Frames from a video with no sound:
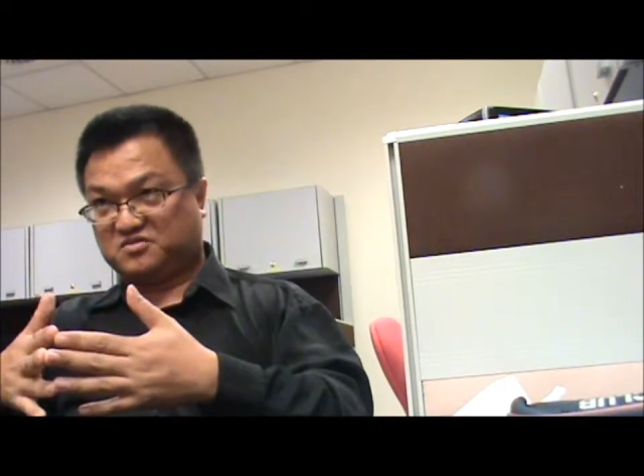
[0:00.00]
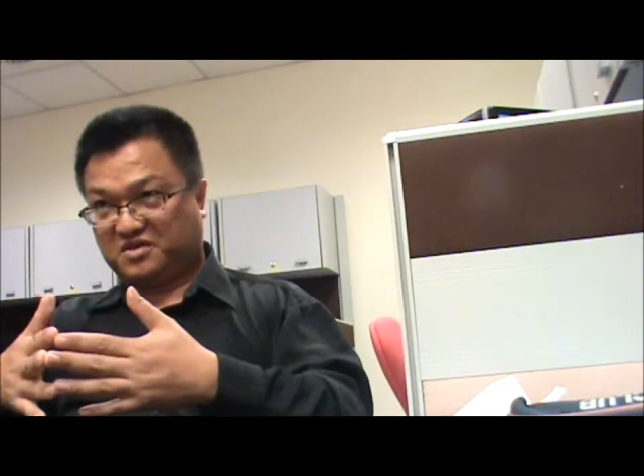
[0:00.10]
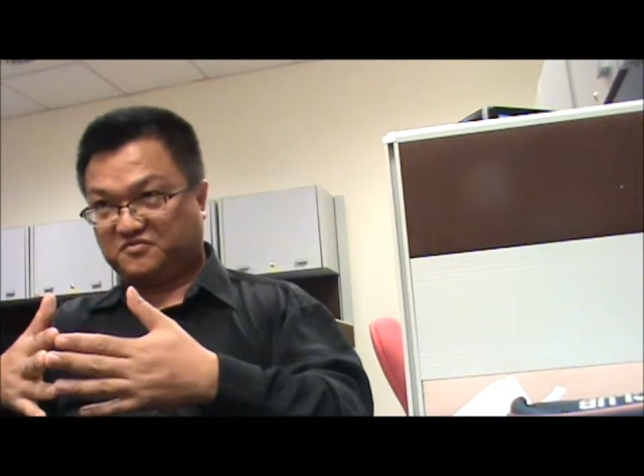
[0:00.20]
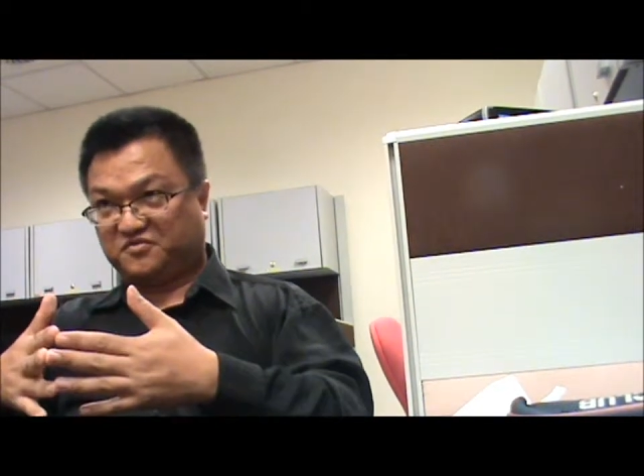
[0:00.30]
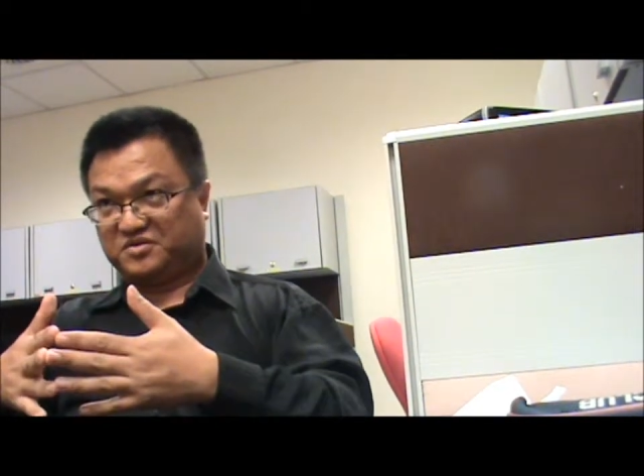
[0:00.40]

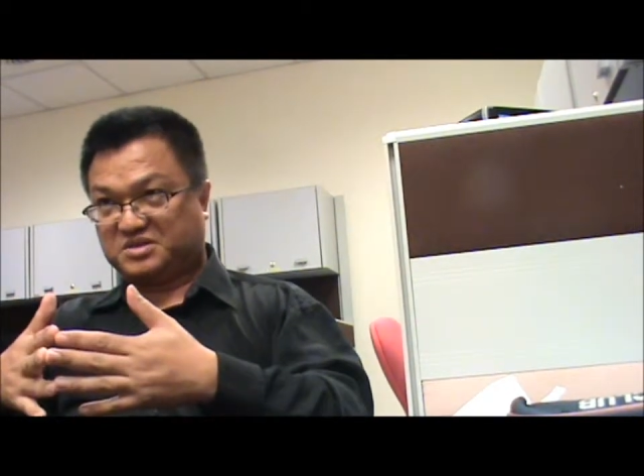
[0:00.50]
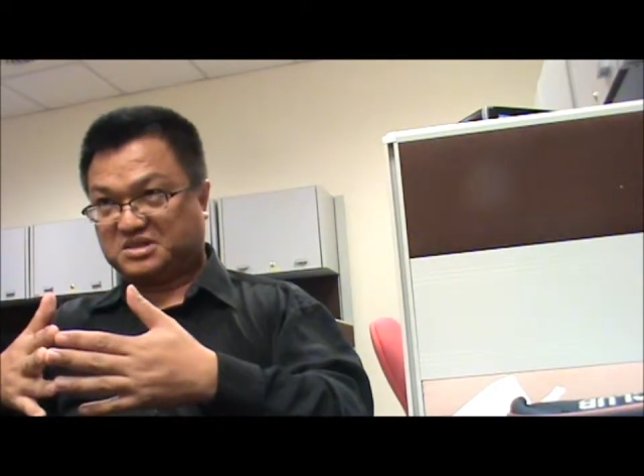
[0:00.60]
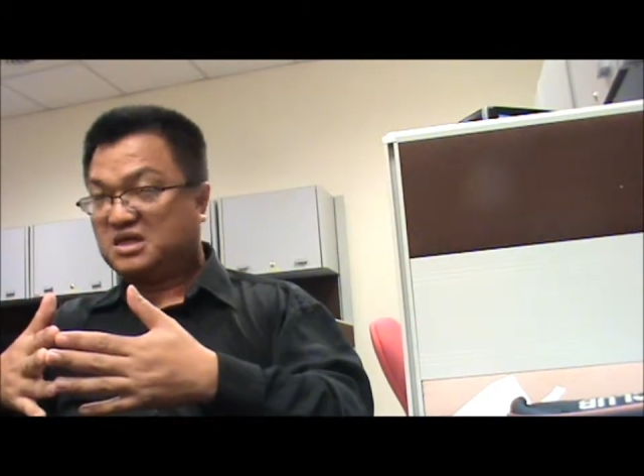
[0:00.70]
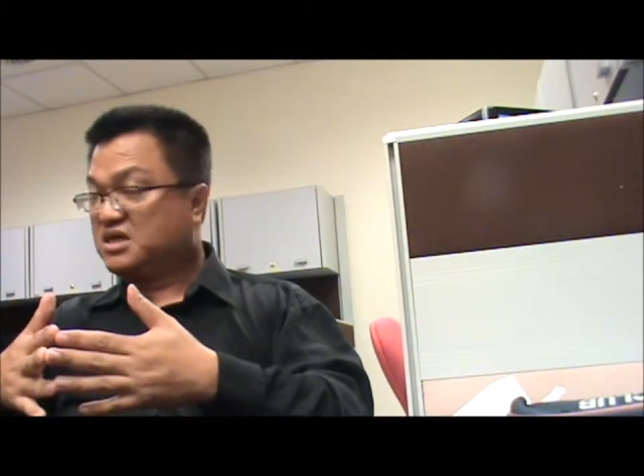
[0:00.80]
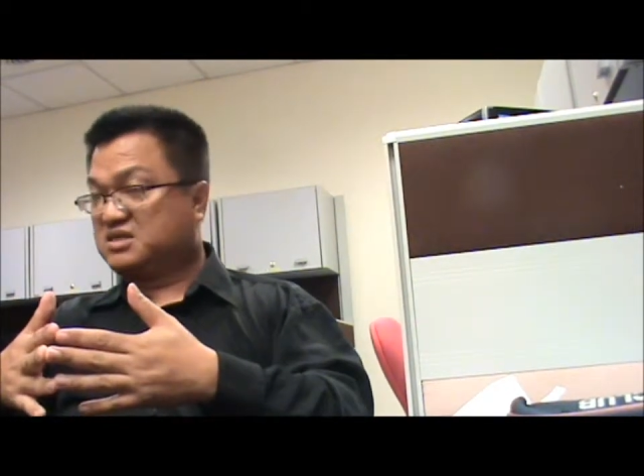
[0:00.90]
influence,
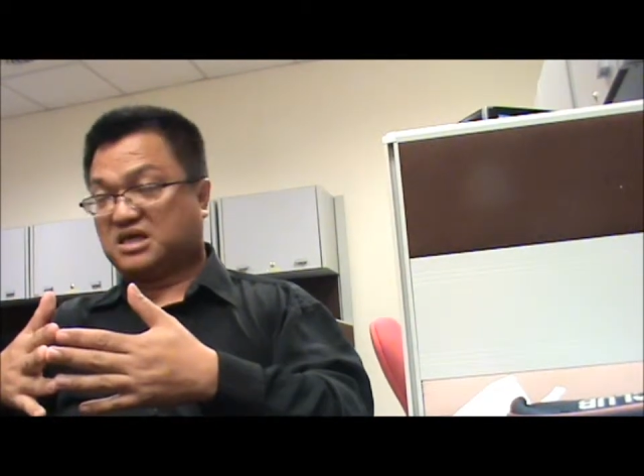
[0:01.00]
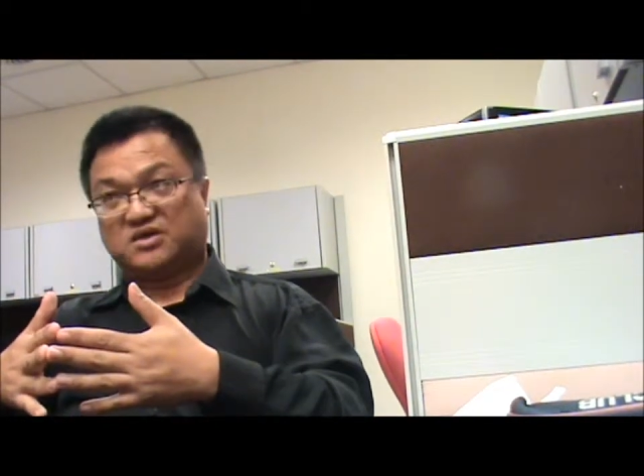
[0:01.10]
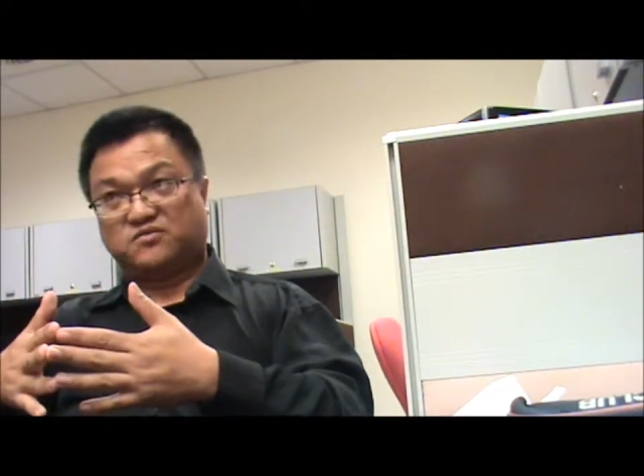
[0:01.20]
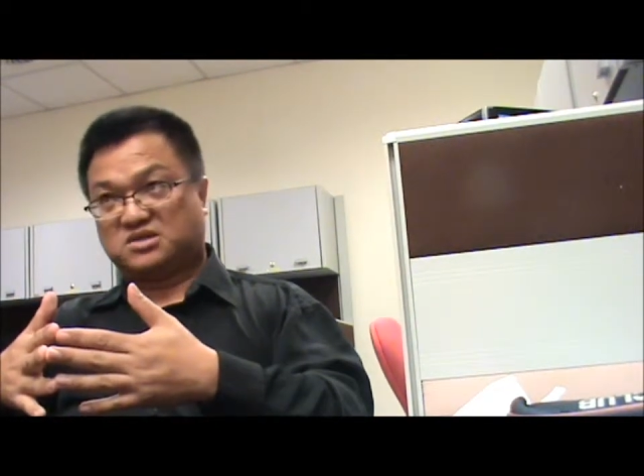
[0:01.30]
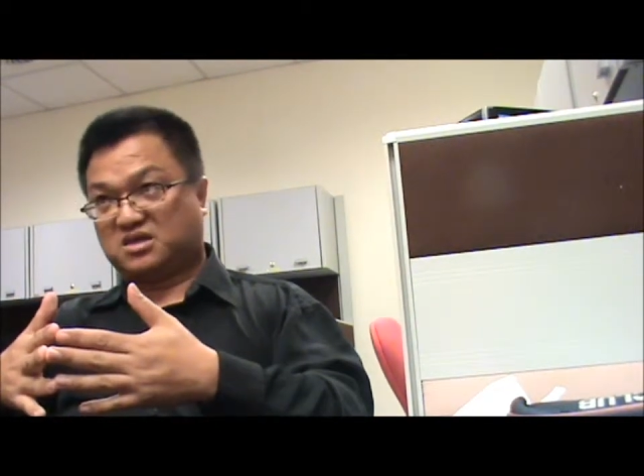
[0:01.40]
then I
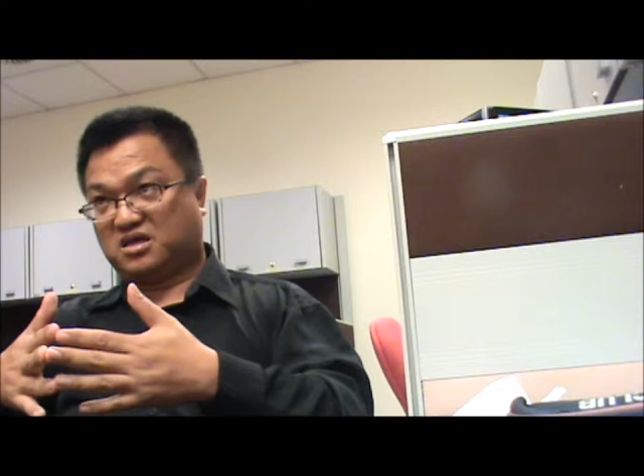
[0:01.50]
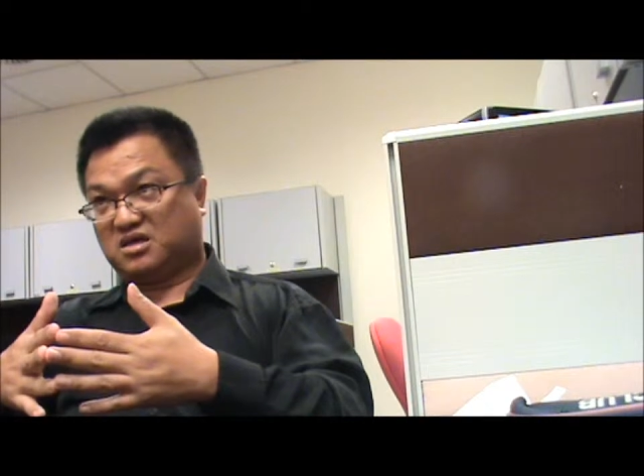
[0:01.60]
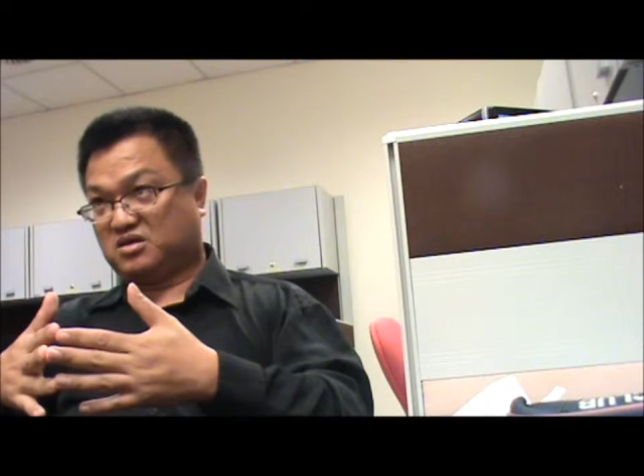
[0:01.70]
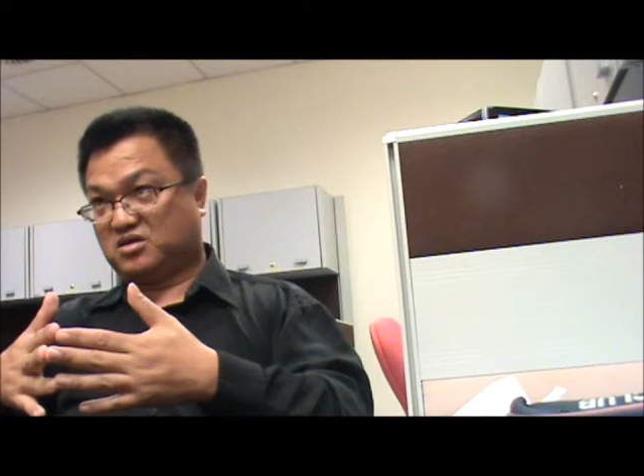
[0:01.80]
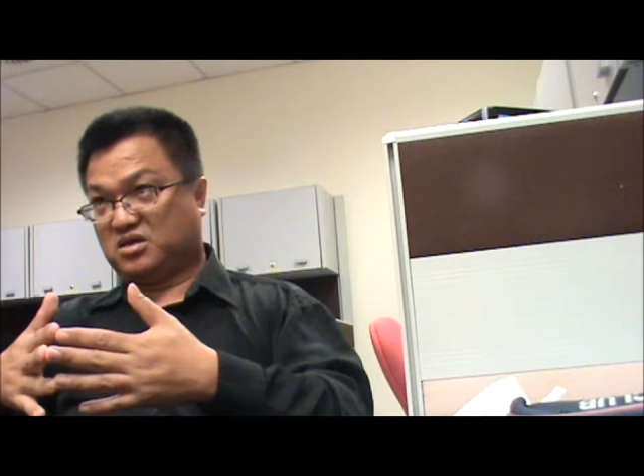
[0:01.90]
would say